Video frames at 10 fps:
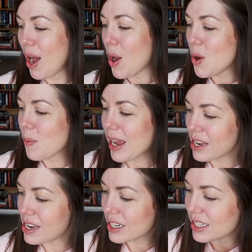oh my
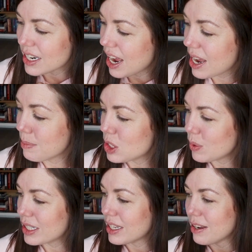gosh, I'm
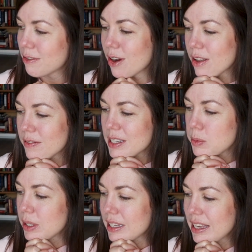so excited for all of these
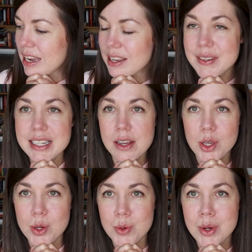books. I can't even tell
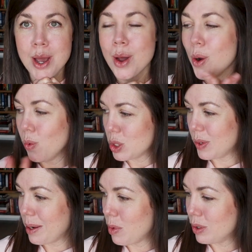you which
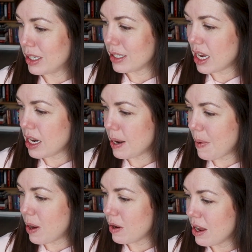one I'm most excited
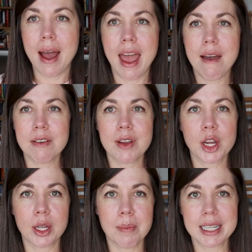about. I have a very
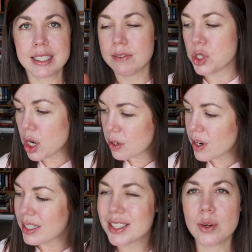good mix of
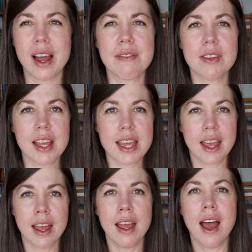genres, so I feel like
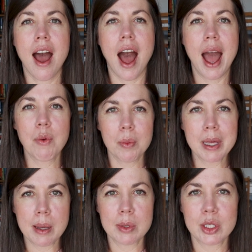I will
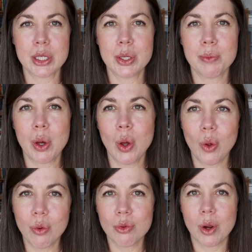be able to
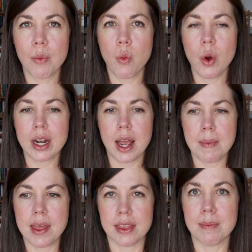pull from what I'm
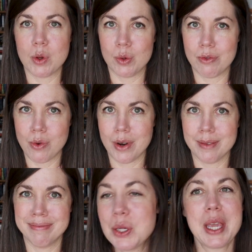in the mood for.
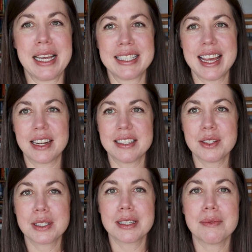So yes, that's
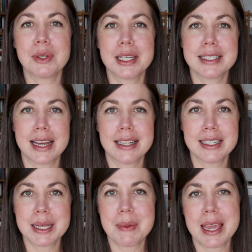just really exciting
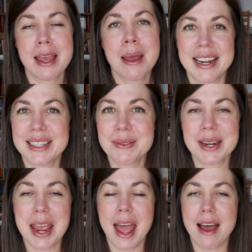to me. That is what
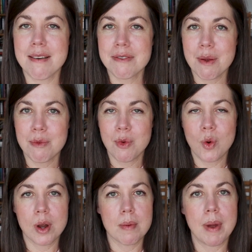I have
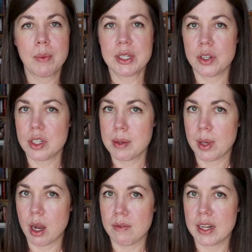for my winter
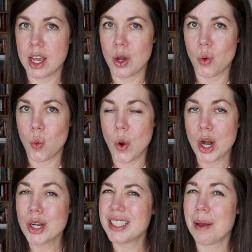TBR video. What
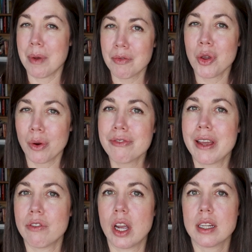are some of your
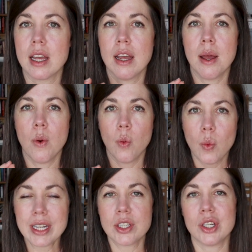favorite
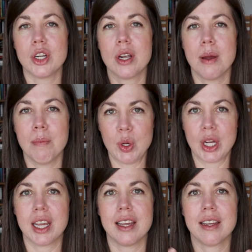winter
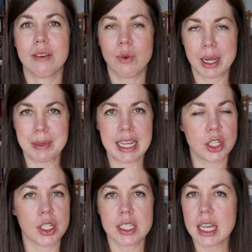book
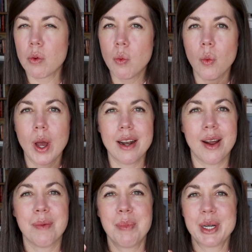recommendations? Like, what
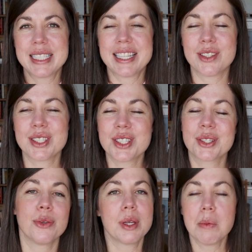are books that just
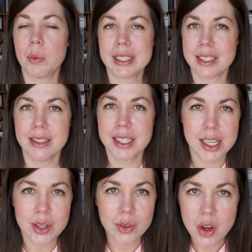scream winter to
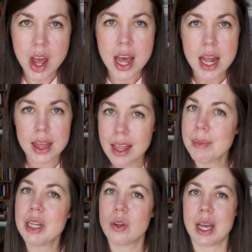you? Let
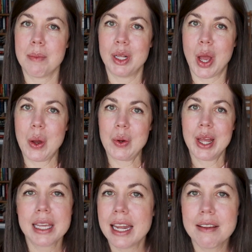me know down below.
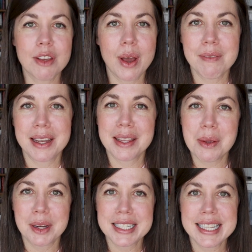But yet, if you have nothing
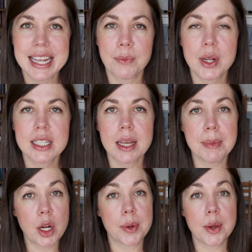you want to say and want to let
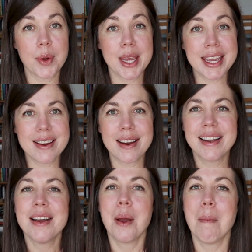me know you were here,
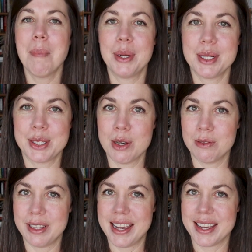put a
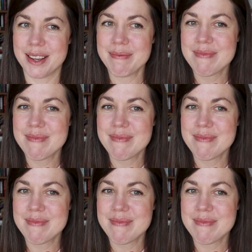snowflake